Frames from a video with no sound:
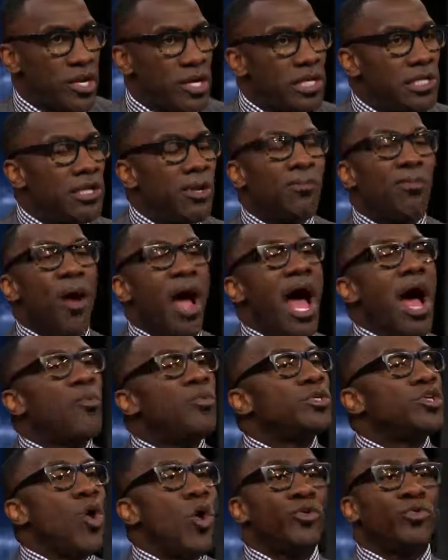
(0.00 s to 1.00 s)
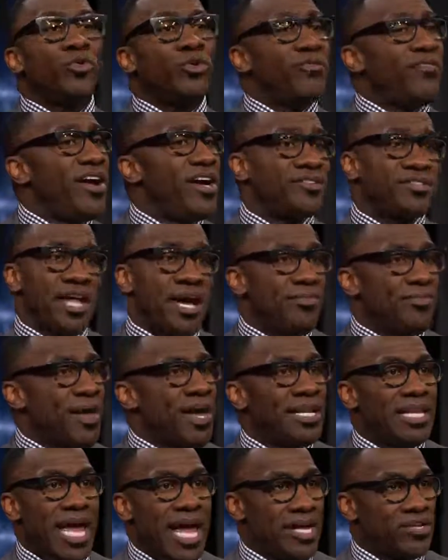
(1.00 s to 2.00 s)
LeBron was going through the very same
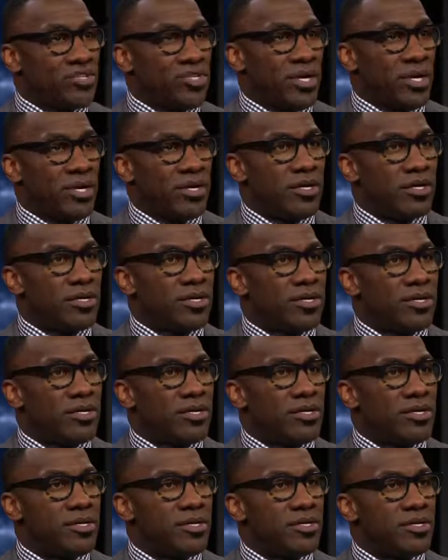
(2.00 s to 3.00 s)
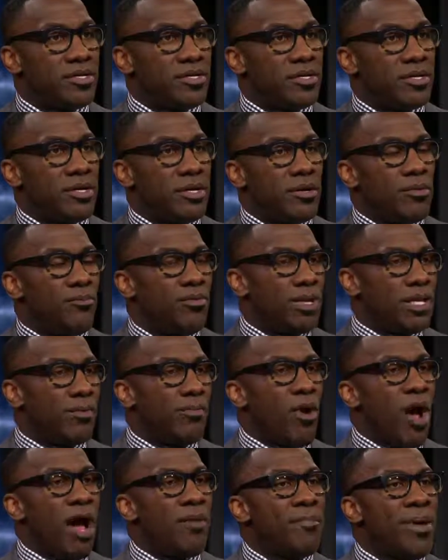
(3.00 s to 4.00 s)
thing last year. But
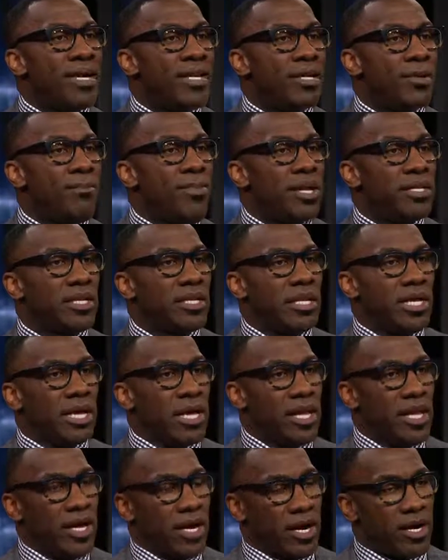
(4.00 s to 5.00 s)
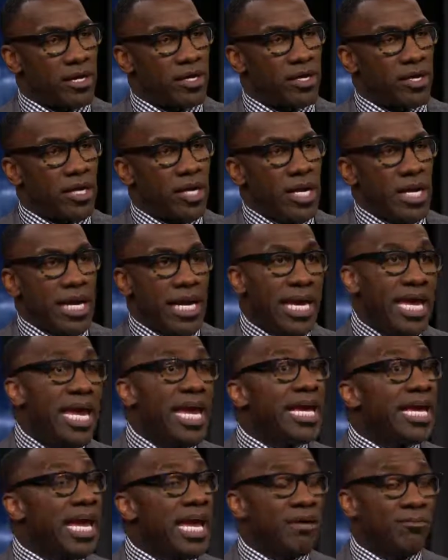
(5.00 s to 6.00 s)
LeBron made it abundantly clear. He
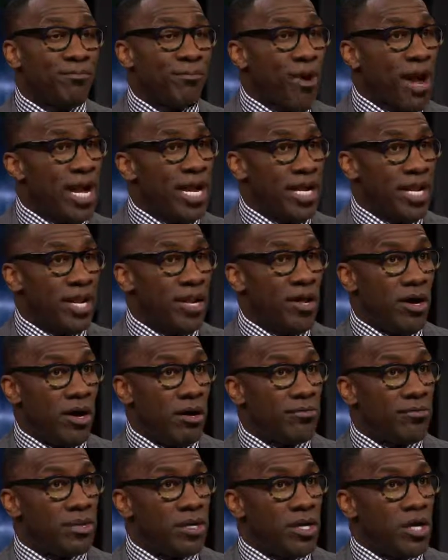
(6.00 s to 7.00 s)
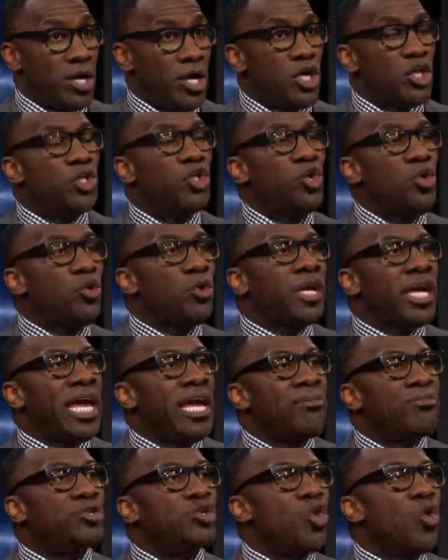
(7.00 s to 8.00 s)
keeps bringing it up. You
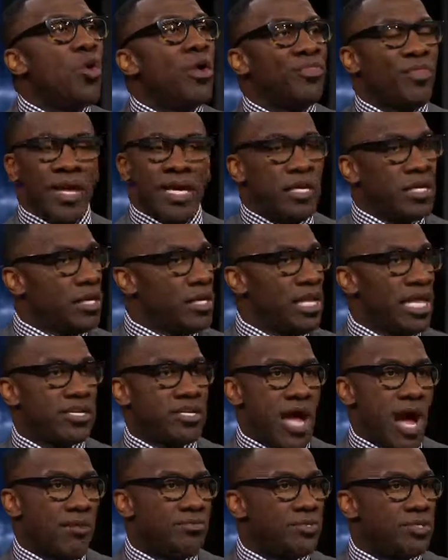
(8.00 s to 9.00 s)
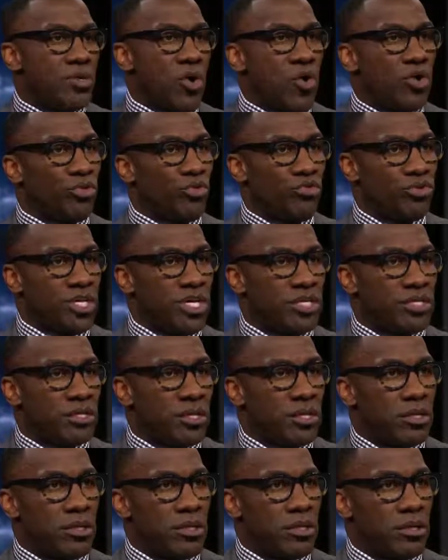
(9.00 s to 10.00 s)
keep doing things. Klay Thompson's going through this.
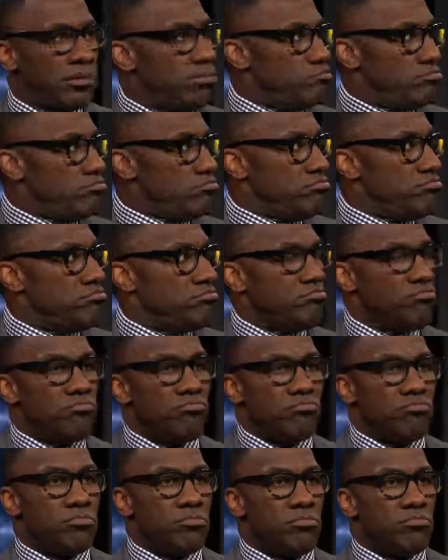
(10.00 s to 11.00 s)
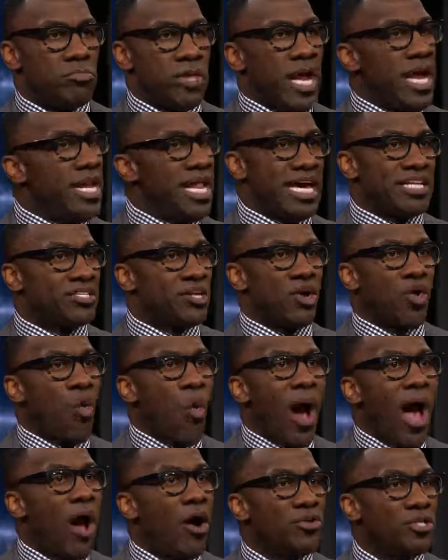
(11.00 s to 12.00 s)
They ain't asking
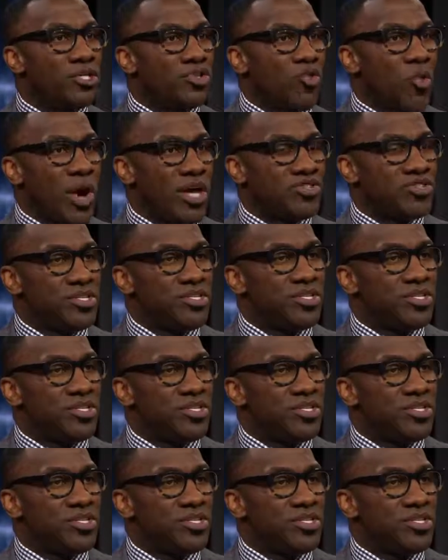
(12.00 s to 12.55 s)
Kawhi all these questions.